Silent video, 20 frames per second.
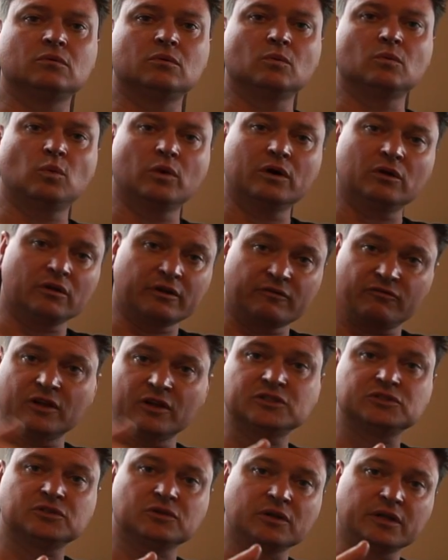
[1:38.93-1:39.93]
will
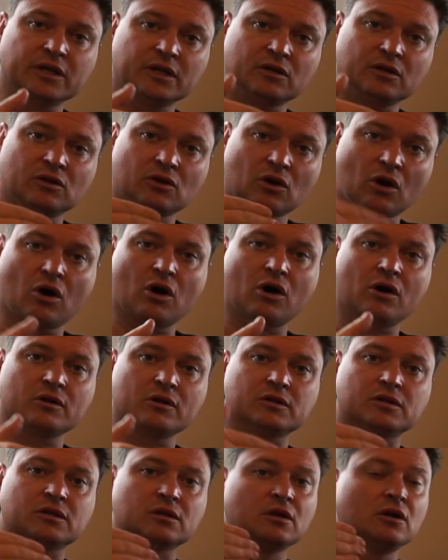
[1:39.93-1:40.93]
eventually
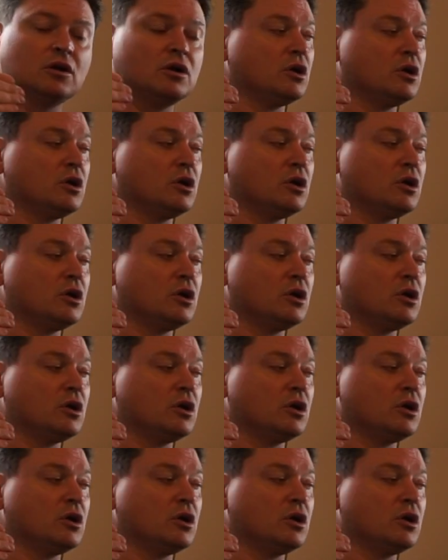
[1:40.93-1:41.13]
cause